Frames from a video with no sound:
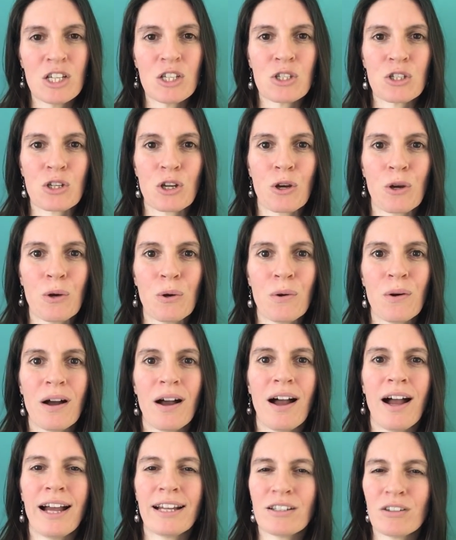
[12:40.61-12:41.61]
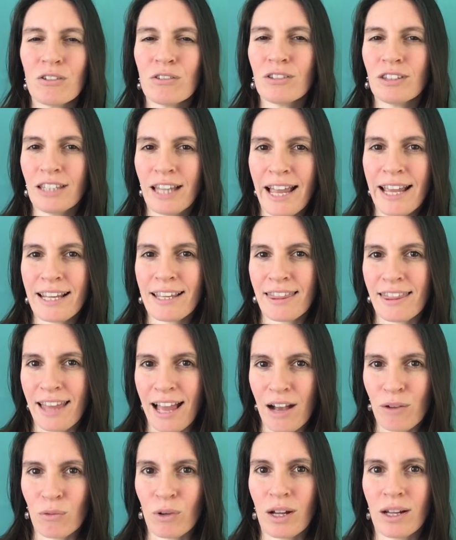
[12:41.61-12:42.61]
So I don't like
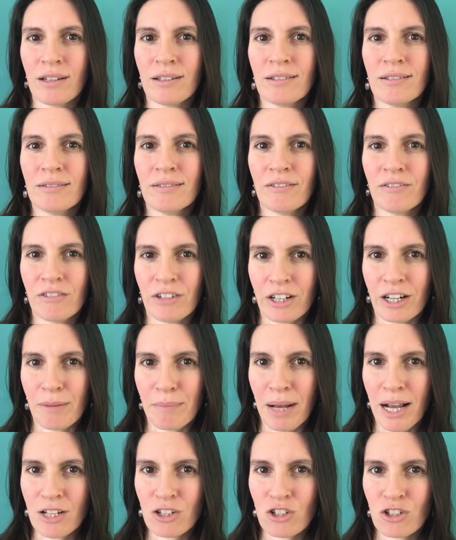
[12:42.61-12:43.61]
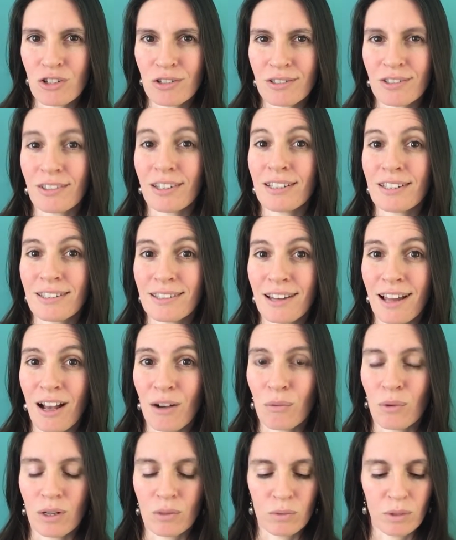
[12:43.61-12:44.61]
that one very much. So that's
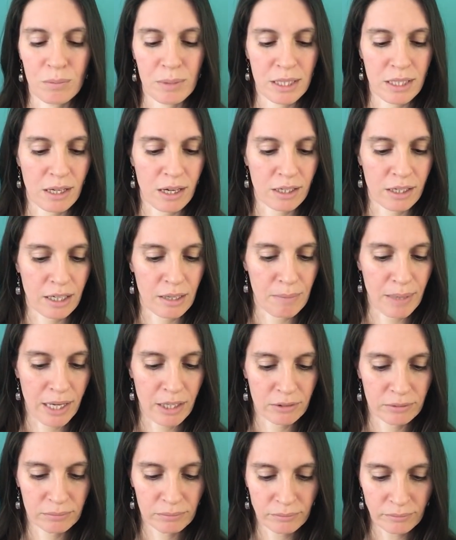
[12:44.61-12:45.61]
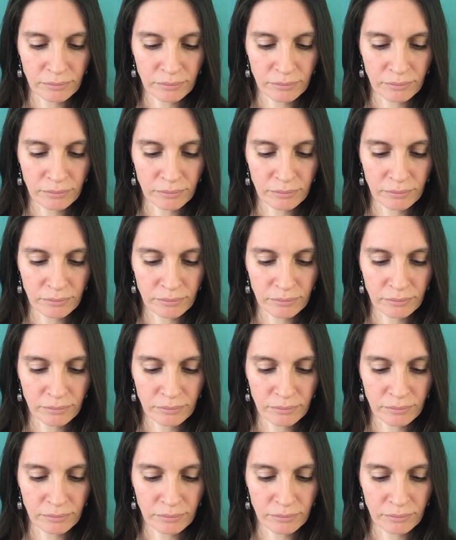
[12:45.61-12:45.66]
not one we'll be talking about.